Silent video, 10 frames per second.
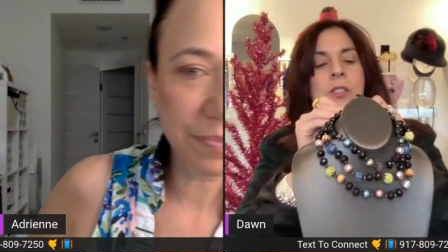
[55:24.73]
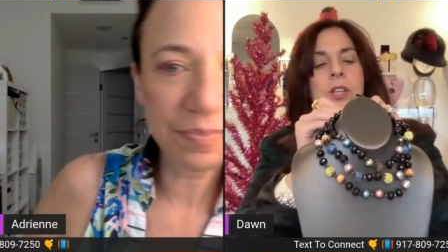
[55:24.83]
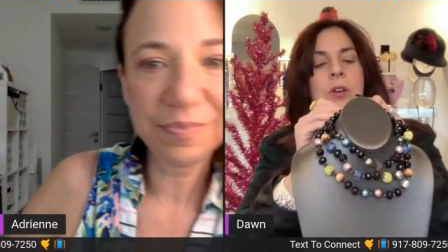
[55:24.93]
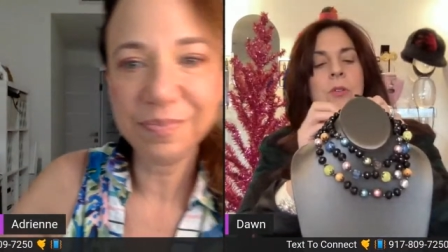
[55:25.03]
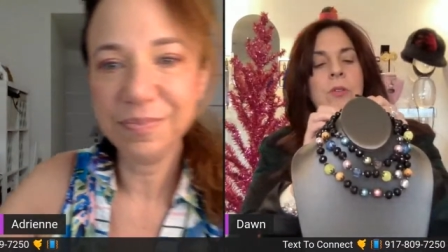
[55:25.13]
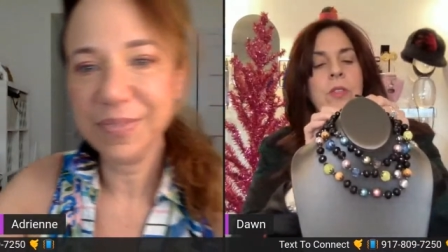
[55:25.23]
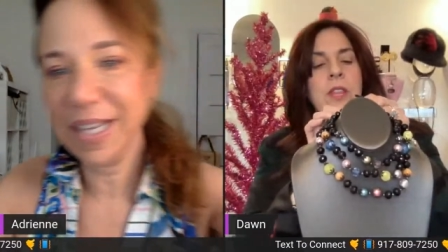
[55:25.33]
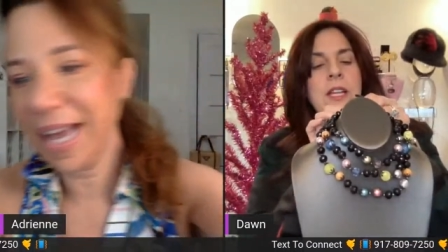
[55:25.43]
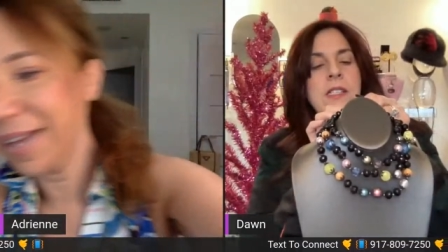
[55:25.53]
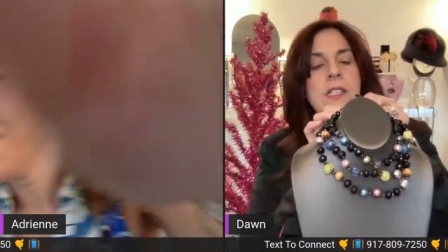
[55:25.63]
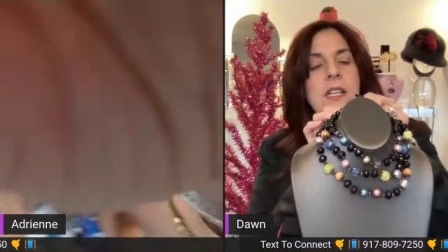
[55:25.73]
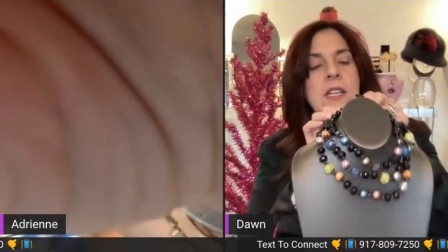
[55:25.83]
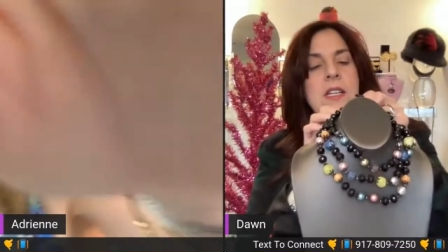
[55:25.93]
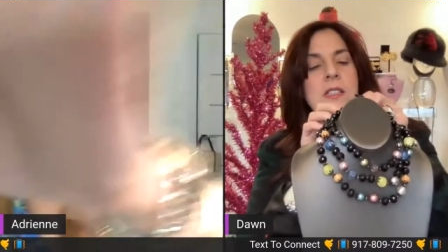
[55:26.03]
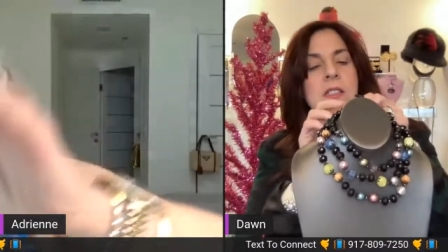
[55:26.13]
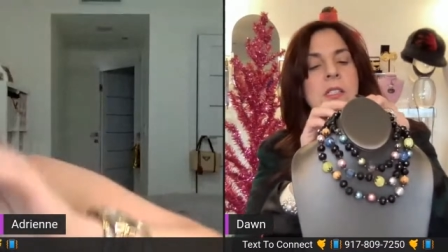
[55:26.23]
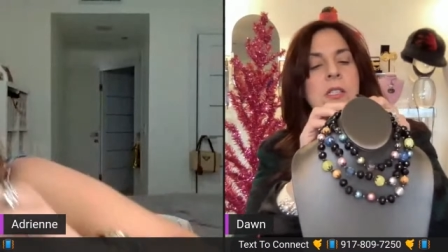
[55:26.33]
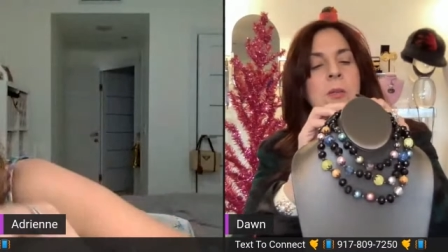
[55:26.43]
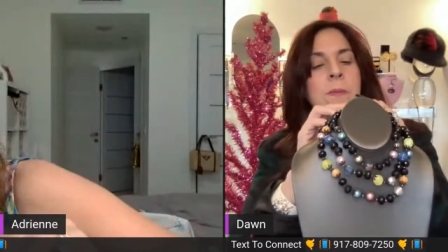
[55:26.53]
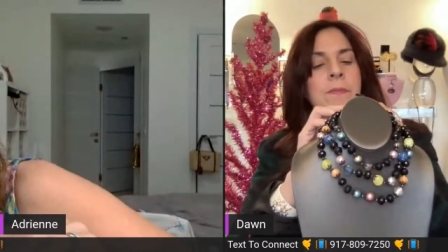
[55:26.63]
So this is
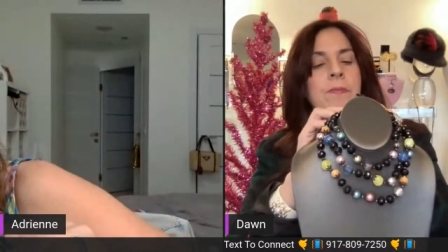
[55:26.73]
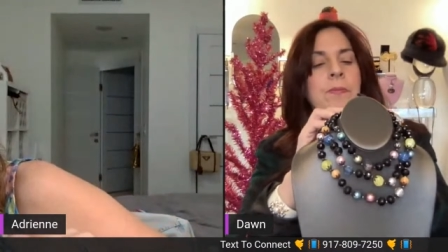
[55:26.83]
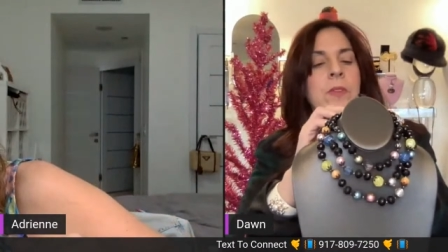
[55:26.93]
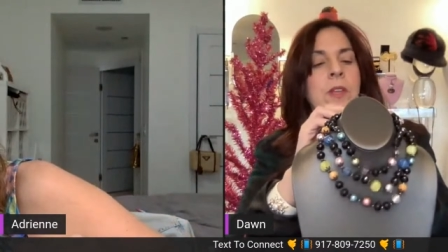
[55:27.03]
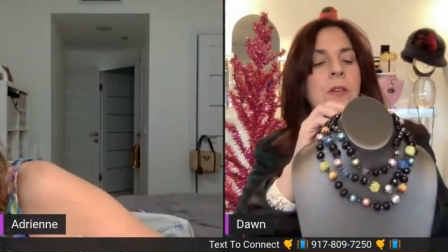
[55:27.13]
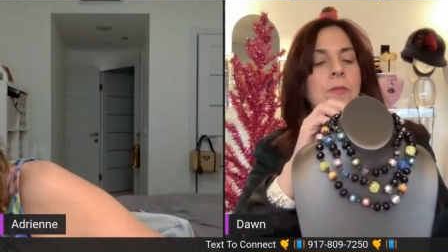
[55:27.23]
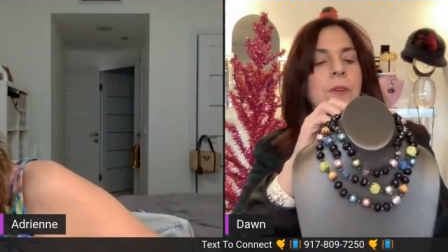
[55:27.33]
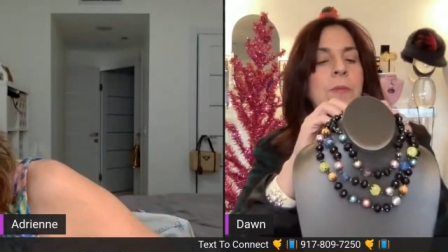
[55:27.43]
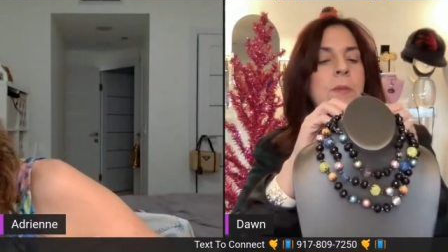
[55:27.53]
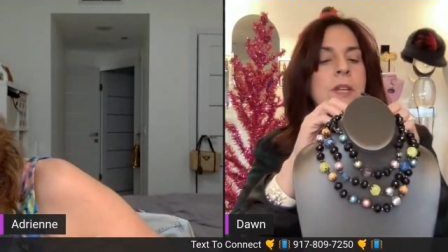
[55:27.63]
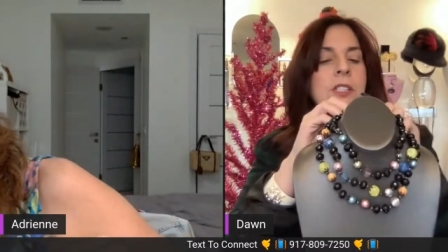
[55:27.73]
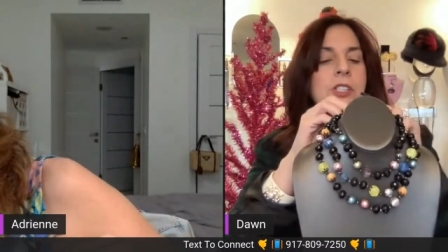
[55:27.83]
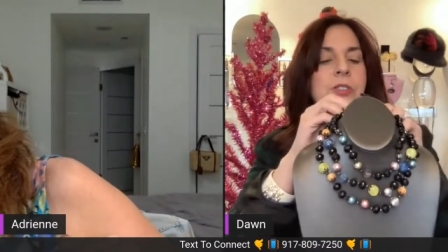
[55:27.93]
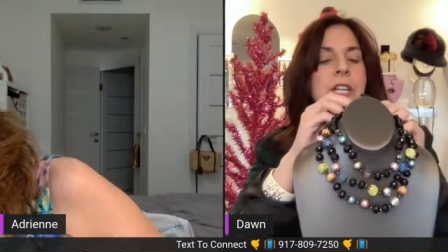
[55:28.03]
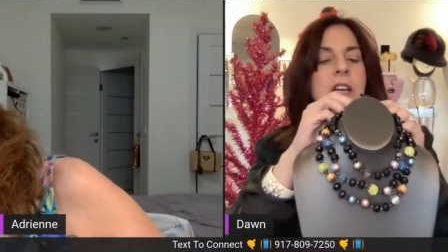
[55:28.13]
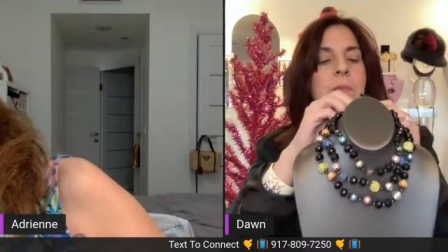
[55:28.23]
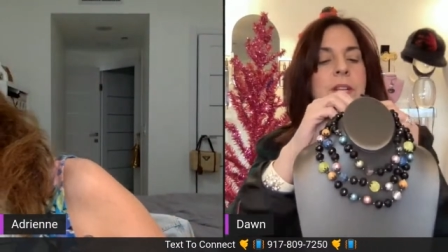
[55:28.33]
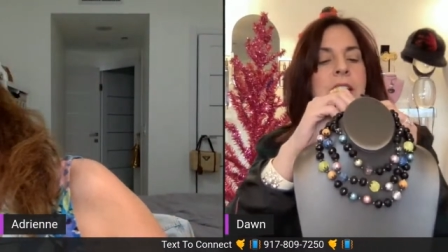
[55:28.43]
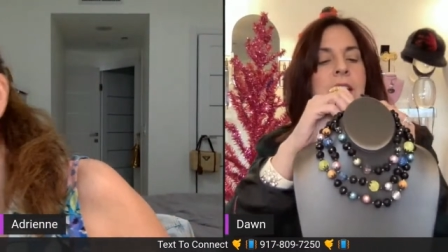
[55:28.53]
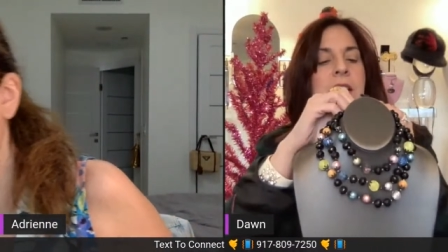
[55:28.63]
from the mystery
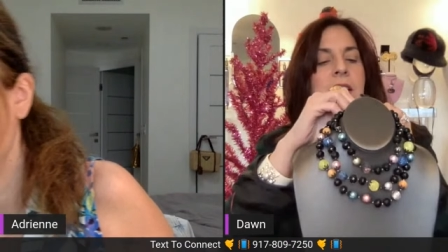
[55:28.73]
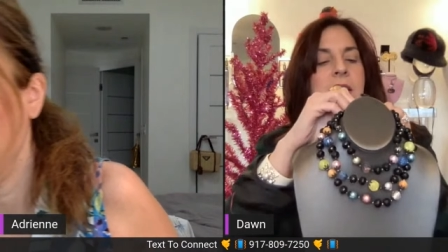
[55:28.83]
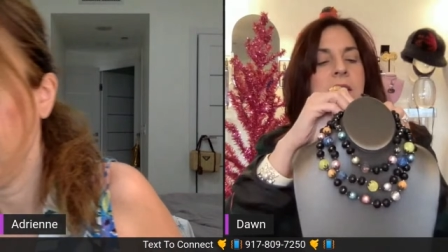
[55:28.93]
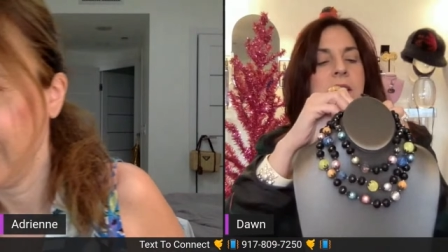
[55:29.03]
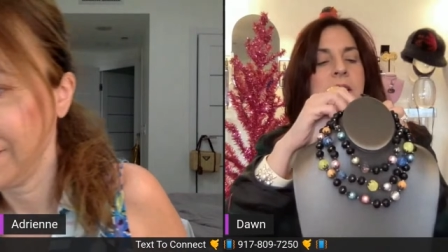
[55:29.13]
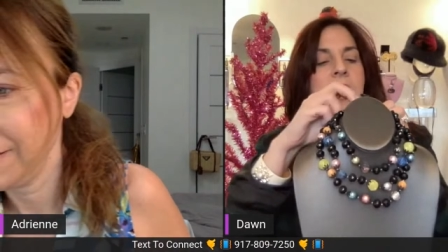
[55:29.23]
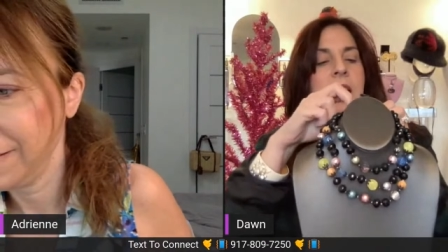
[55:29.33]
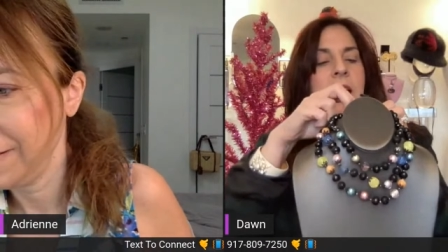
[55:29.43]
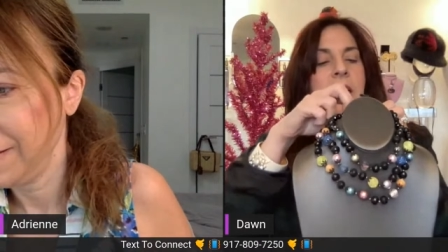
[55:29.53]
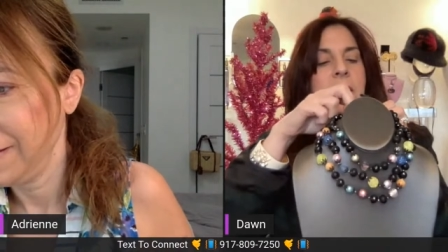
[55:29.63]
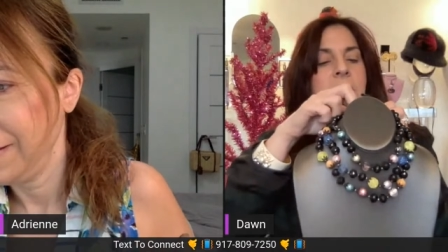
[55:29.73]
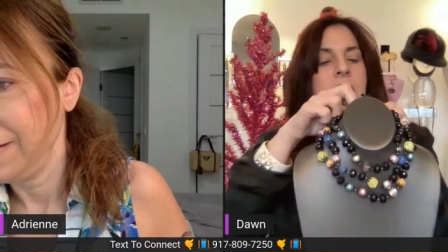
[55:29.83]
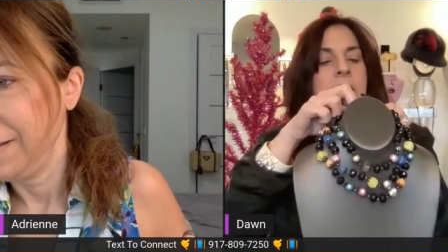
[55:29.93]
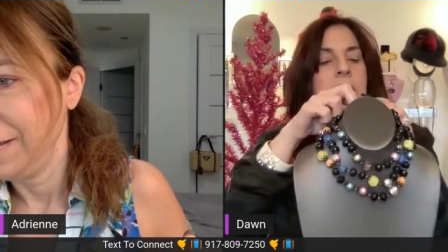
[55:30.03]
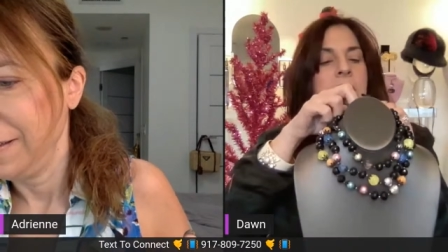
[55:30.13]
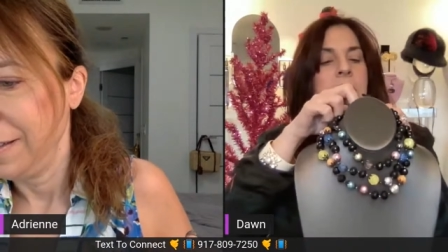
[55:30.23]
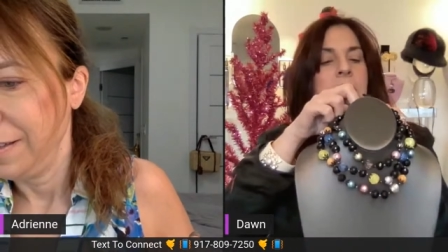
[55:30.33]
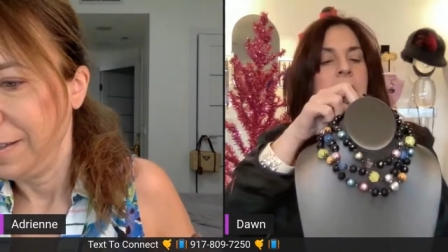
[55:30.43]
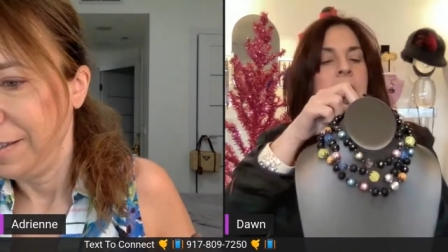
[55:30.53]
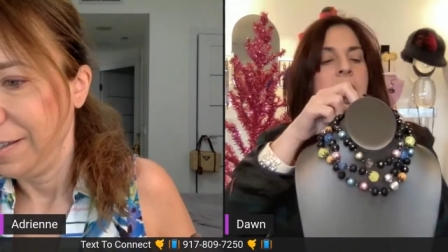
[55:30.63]
company. It is signed
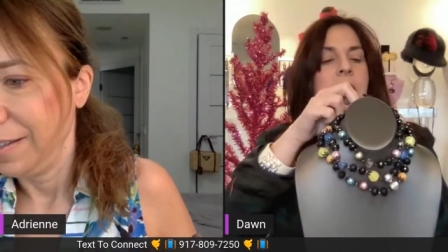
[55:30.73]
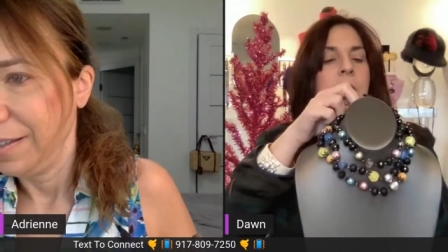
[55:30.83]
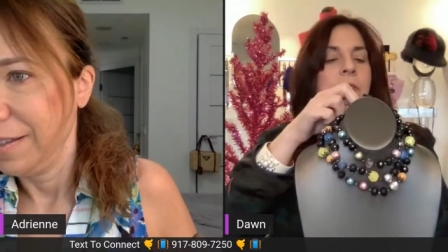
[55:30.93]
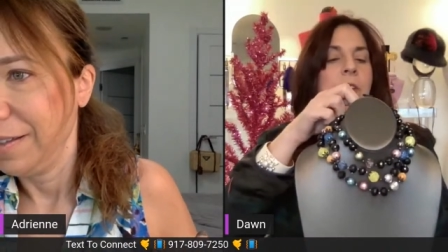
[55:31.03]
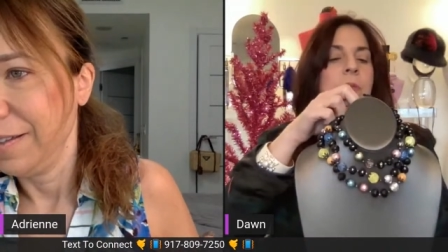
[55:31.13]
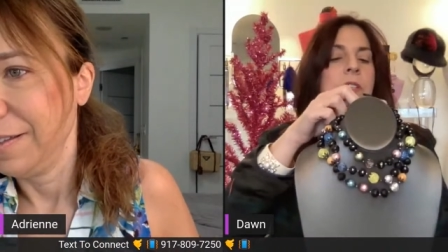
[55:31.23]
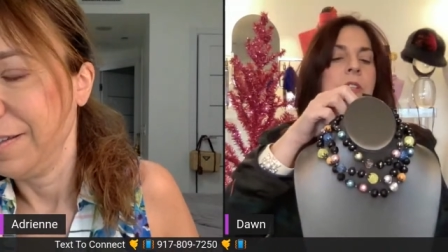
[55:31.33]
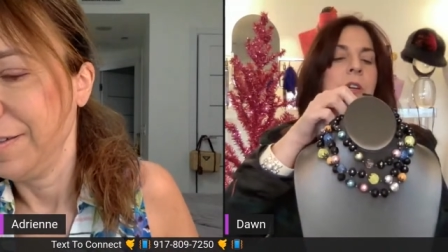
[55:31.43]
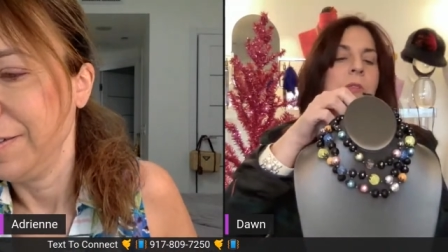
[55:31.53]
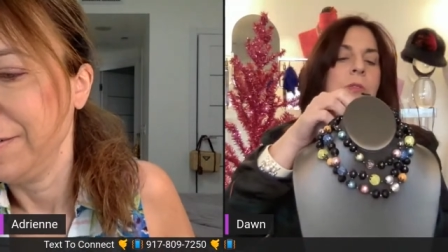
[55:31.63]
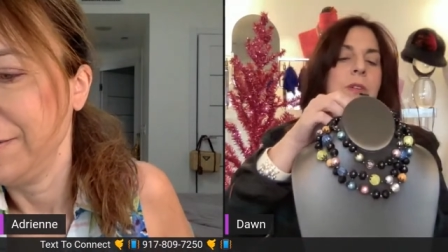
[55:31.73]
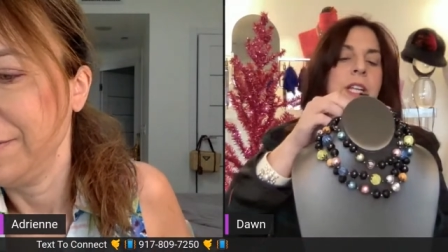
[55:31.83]
some of you will know who it